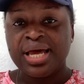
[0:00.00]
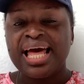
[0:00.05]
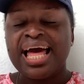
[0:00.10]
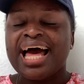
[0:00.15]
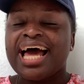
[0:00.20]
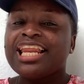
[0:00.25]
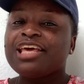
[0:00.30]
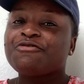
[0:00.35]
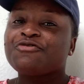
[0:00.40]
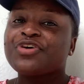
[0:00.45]

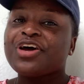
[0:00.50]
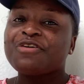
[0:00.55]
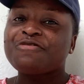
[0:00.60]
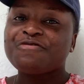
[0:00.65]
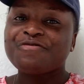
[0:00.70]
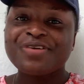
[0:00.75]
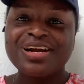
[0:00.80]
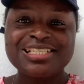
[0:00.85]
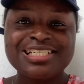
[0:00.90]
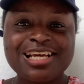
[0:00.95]
And if you're a
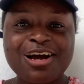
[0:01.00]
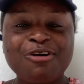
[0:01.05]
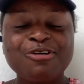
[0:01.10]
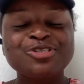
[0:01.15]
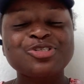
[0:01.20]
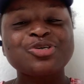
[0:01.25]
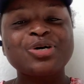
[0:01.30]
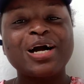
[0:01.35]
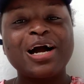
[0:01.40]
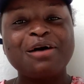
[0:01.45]
fresher
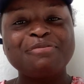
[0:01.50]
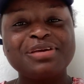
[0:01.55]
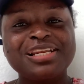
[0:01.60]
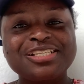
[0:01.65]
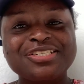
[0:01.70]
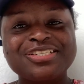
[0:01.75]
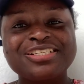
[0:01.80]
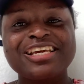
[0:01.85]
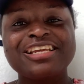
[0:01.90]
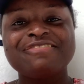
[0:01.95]
also coming
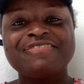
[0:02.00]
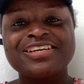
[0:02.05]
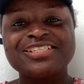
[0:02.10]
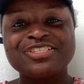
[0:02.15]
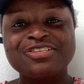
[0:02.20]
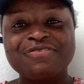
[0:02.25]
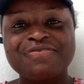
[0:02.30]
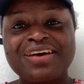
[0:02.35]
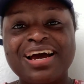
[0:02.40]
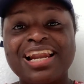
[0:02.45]
into the University
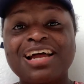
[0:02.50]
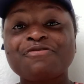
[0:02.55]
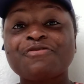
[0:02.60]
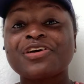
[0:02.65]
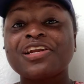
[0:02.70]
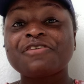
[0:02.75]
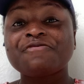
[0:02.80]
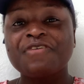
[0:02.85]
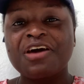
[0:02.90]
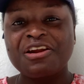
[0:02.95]
of Ghana for
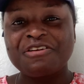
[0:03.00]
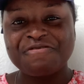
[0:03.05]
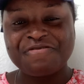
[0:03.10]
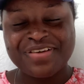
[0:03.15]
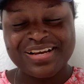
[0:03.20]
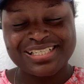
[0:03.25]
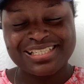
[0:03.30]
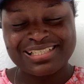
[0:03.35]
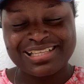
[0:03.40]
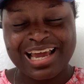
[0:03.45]
the very
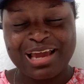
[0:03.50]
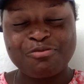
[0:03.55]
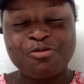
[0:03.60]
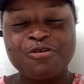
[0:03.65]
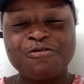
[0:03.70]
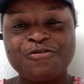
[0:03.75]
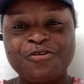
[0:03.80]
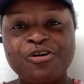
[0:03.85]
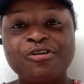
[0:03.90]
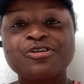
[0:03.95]
first time,
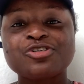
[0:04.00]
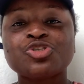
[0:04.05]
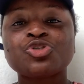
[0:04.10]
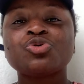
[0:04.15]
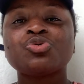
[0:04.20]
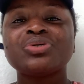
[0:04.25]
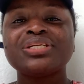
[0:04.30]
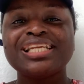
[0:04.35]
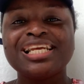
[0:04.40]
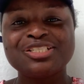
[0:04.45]
of course you
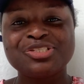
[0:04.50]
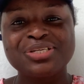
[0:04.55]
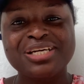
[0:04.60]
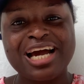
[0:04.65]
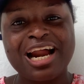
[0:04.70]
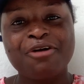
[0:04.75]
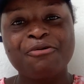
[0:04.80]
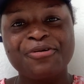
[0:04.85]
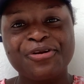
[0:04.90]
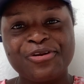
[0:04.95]
will need to
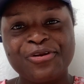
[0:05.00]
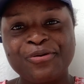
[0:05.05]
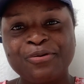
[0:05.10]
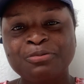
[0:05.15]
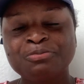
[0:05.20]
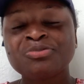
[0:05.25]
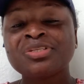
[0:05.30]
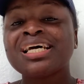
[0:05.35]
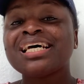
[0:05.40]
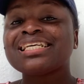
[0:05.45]
carry with you
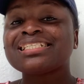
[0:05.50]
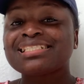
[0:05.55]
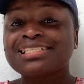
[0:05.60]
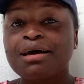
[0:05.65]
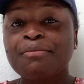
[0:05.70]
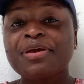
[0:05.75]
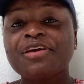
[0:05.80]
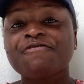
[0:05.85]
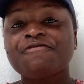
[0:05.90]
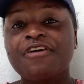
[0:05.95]

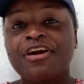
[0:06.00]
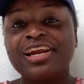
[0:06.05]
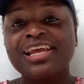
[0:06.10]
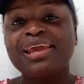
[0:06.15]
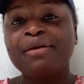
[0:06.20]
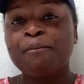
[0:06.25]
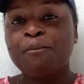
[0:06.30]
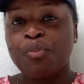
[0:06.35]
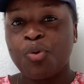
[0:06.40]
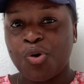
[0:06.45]
some very
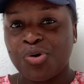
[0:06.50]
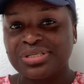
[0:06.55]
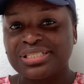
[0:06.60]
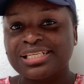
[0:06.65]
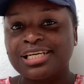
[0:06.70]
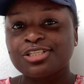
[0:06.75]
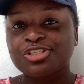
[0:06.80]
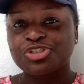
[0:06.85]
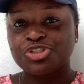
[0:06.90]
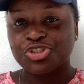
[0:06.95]

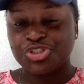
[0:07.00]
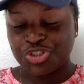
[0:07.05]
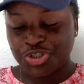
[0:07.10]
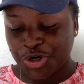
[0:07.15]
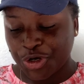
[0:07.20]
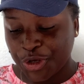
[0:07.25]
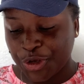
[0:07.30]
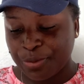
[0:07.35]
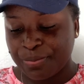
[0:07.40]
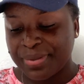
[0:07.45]
important
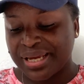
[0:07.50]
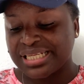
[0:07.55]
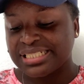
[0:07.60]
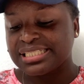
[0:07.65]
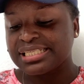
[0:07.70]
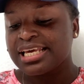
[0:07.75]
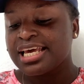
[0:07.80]
documents.